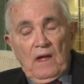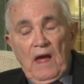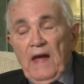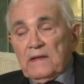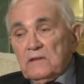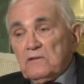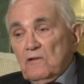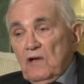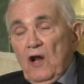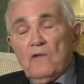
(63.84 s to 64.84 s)
had
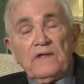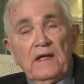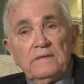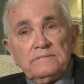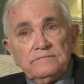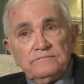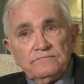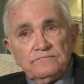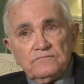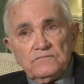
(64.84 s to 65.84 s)
little clothing,
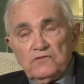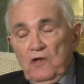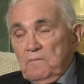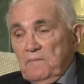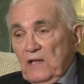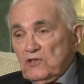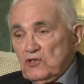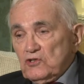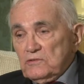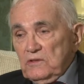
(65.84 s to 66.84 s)
not
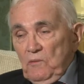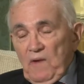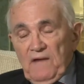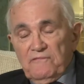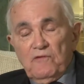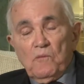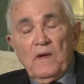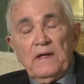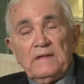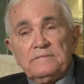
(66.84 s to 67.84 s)
much in the way of
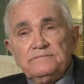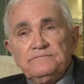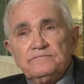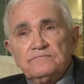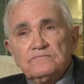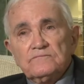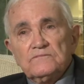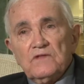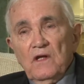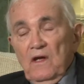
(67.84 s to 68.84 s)
footwear.
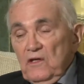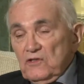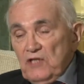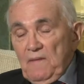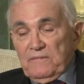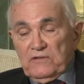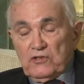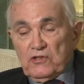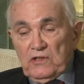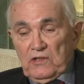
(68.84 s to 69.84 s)
Some of
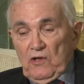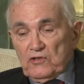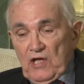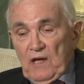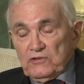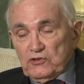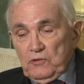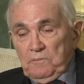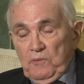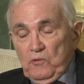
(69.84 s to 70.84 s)
us had lost our
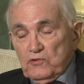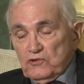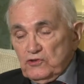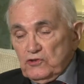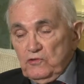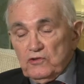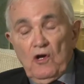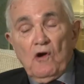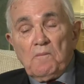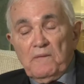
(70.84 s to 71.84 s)
shoe, boots and shoes
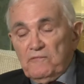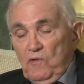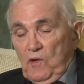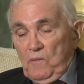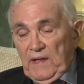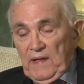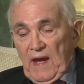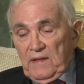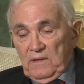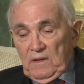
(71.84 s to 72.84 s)
long before. We
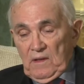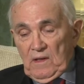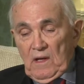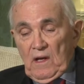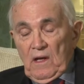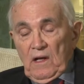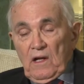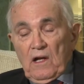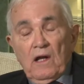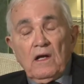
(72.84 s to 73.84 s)
had
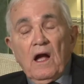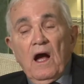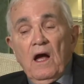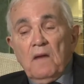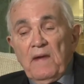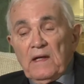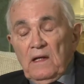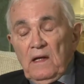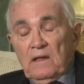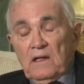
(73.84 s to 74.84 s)
cl cl uh,
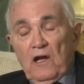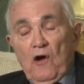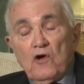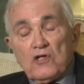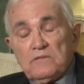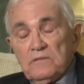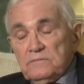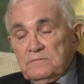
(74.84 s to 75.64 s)
uh, clogs.